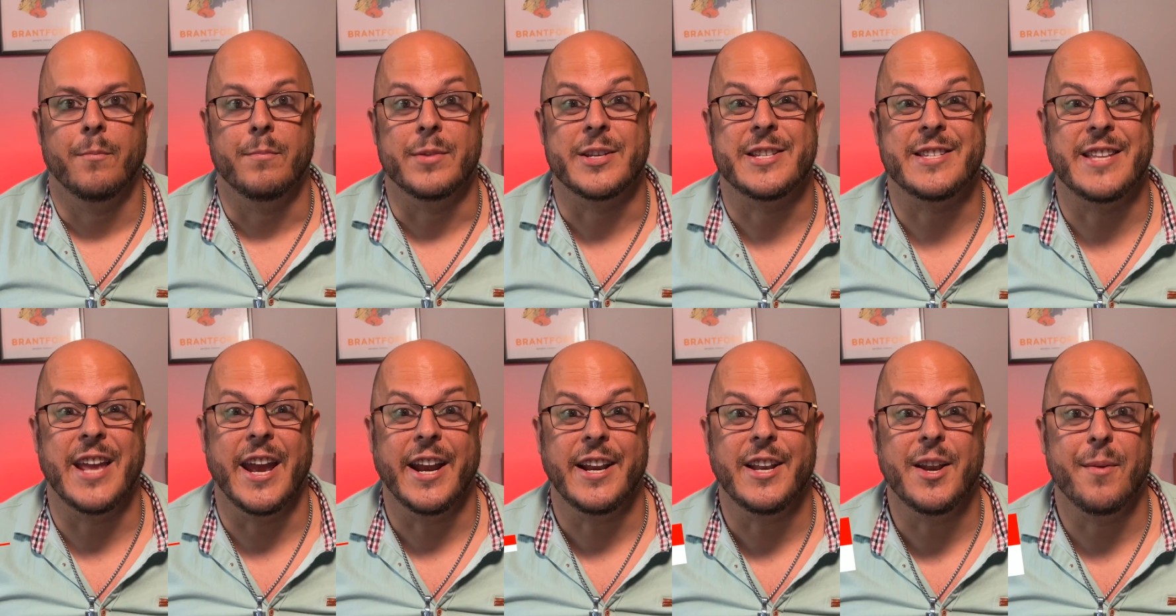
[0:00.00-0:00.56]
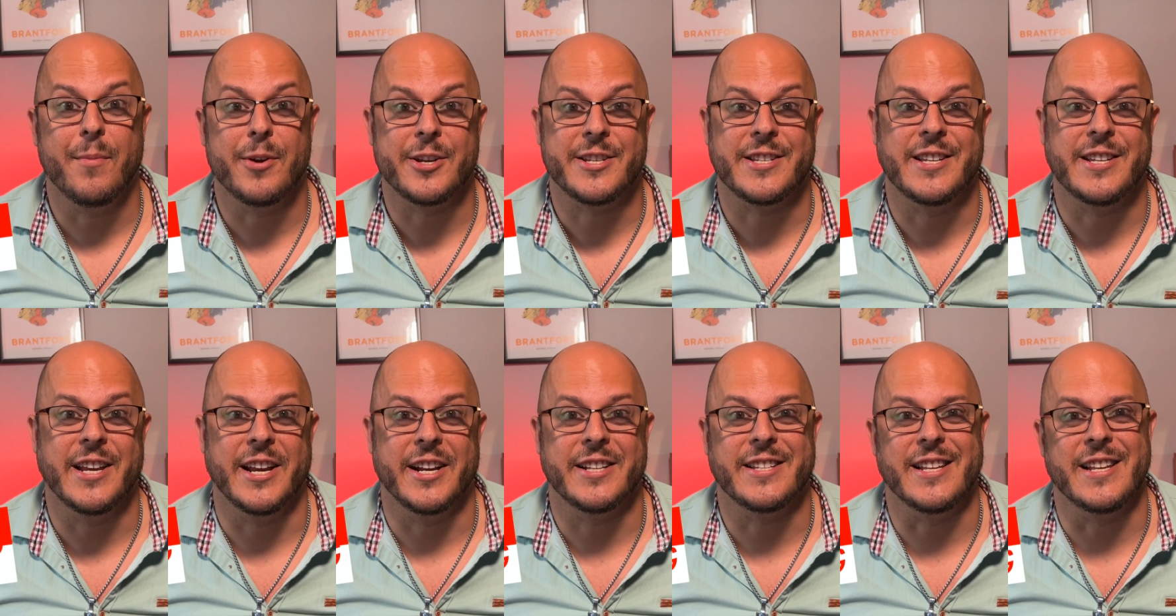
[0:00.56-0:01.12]
Mistake number
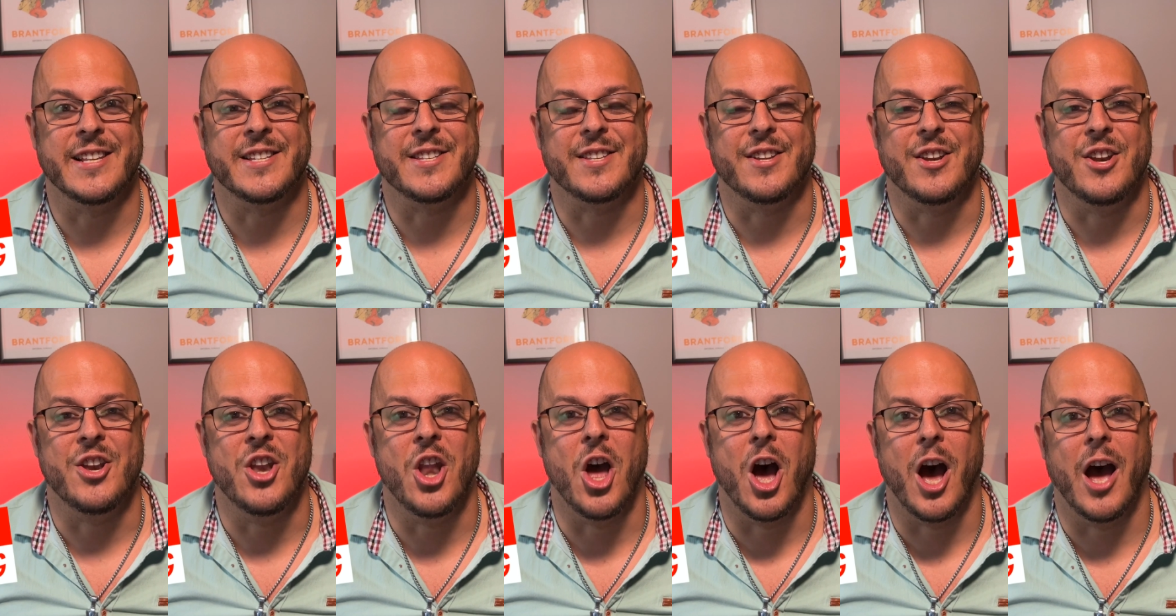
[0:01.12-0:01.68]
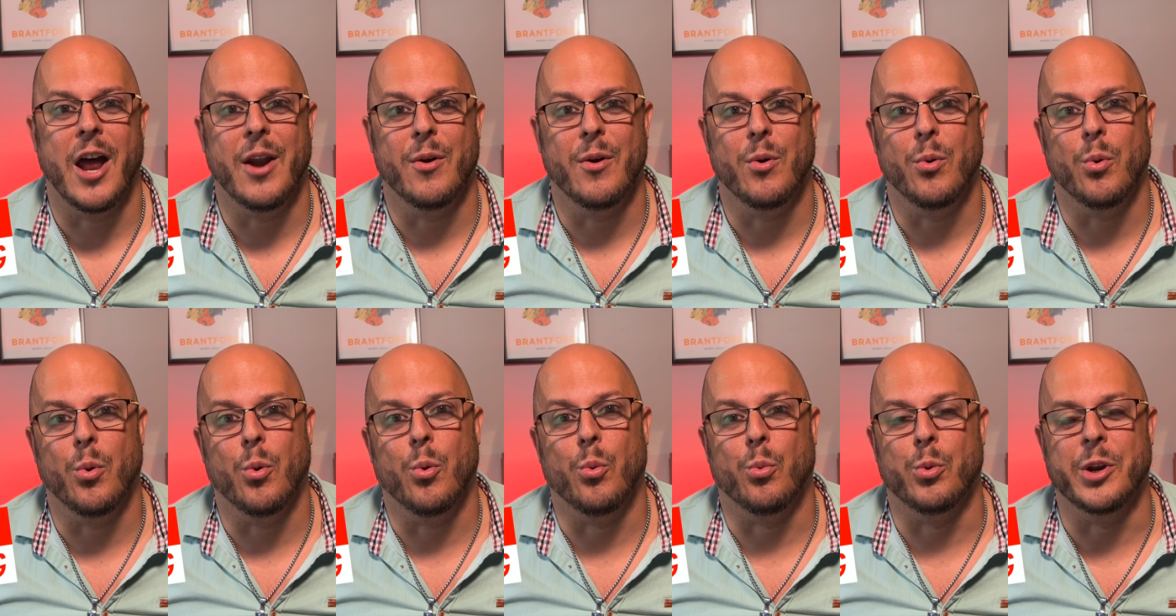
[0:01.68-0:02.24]
6 is
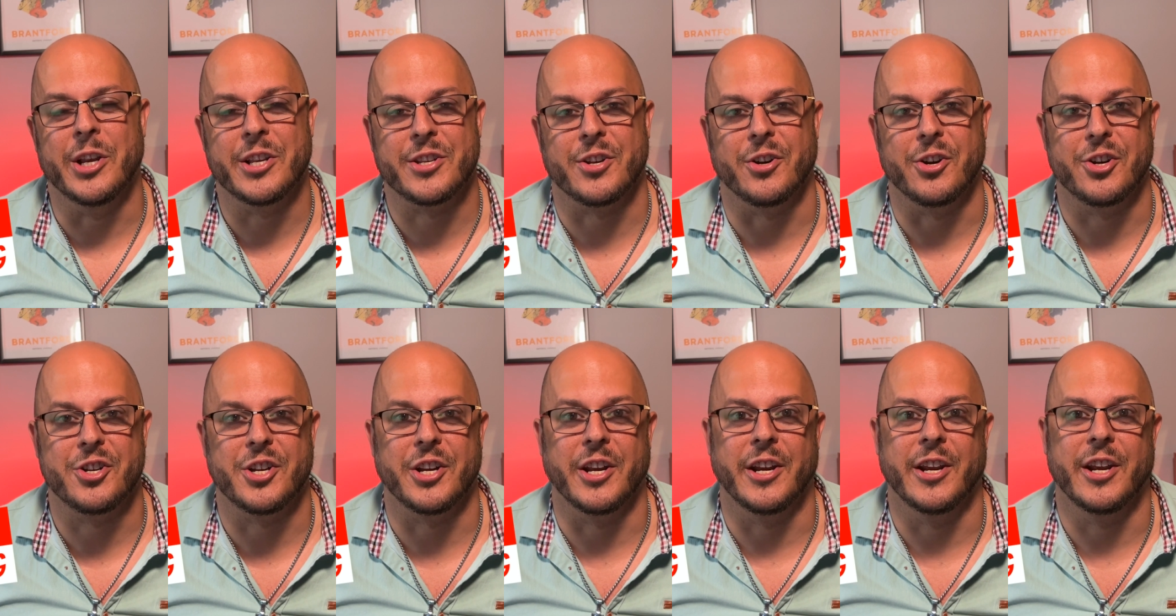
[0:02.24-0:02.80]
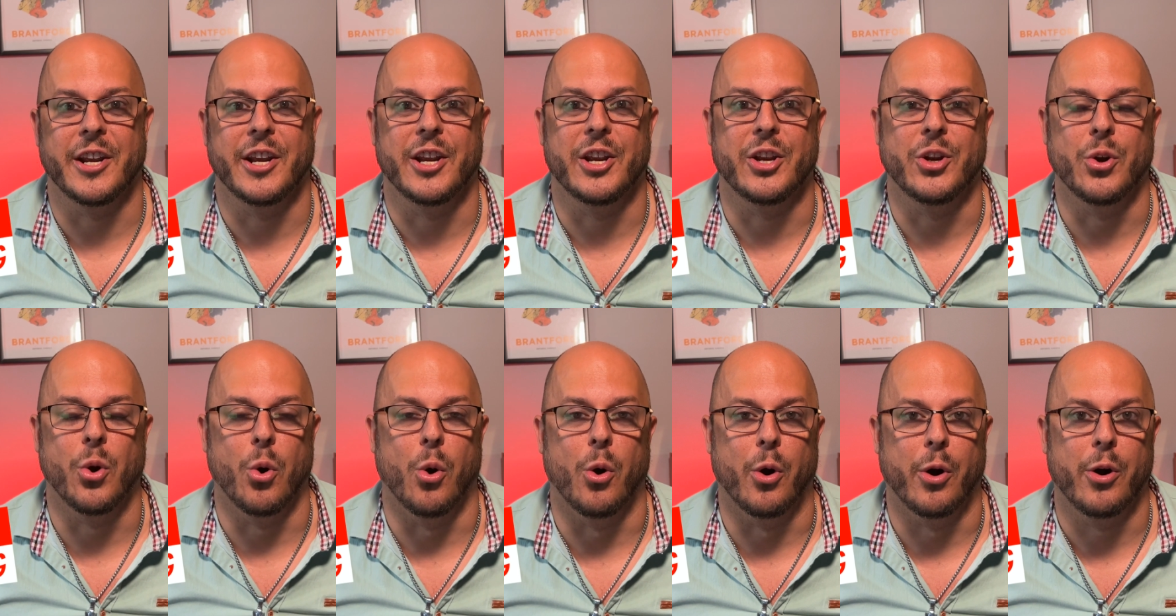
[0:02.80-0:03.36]
not researching
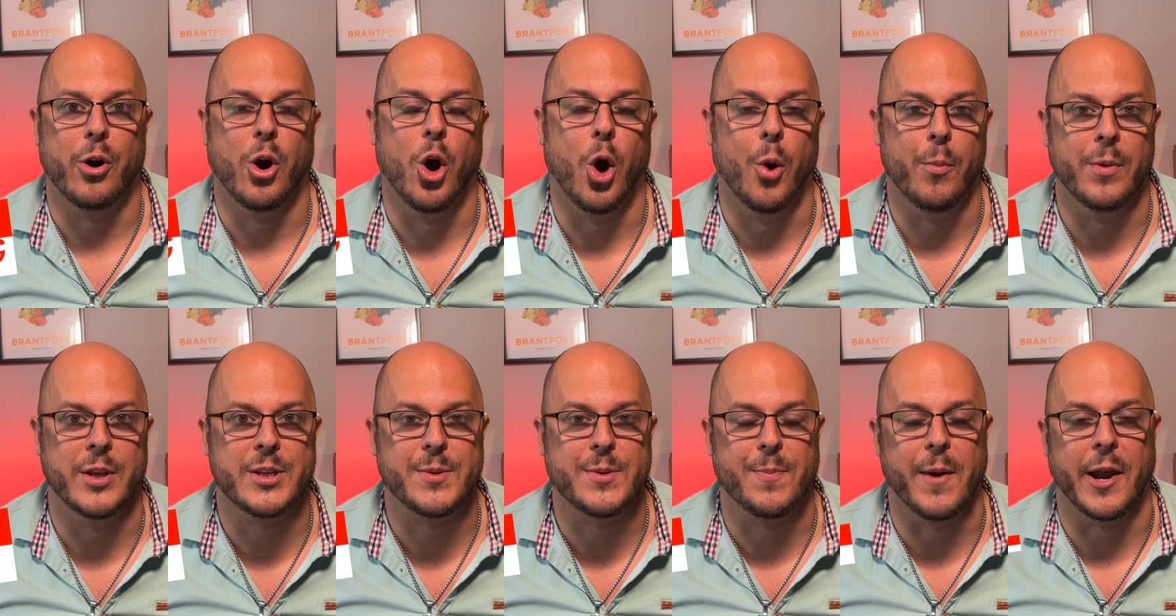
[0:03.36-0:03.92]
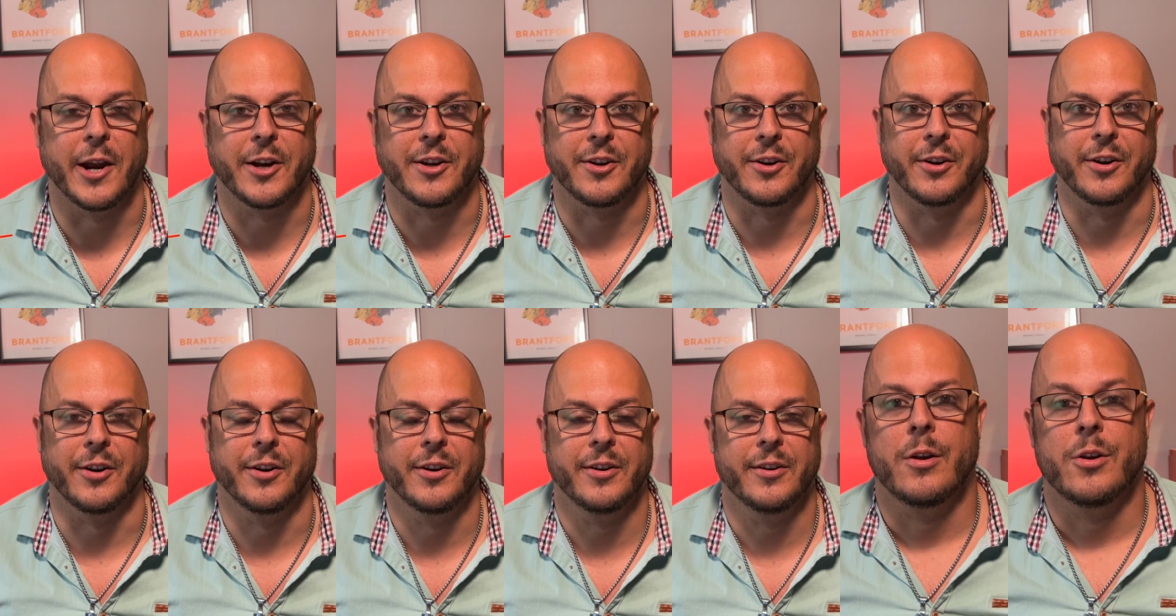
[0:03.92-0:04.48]
your home
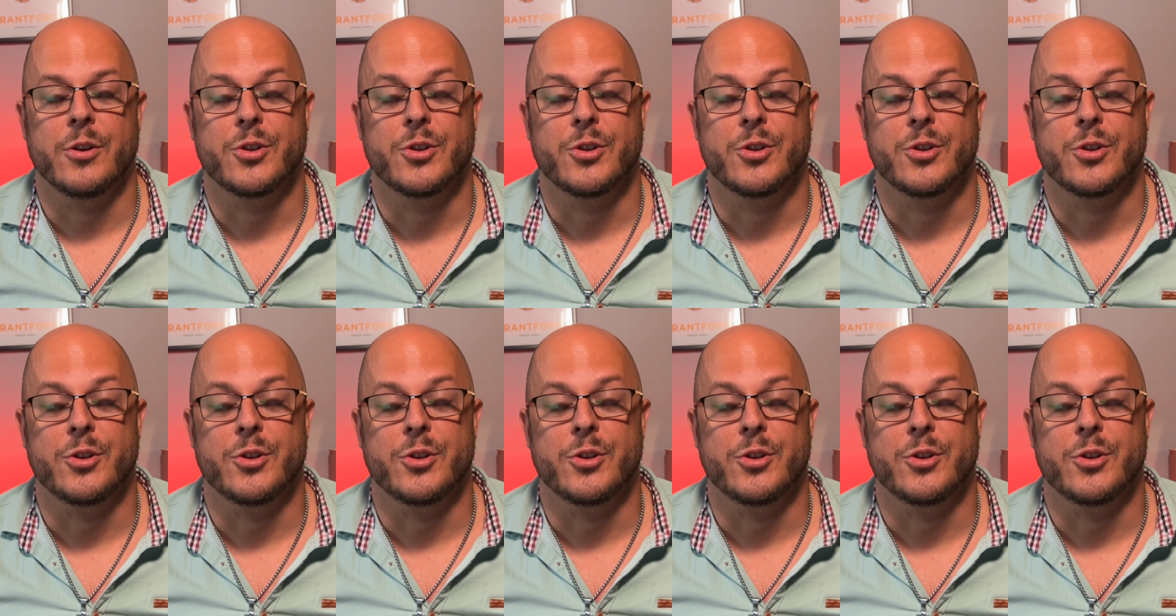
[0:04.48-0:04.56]
inspector.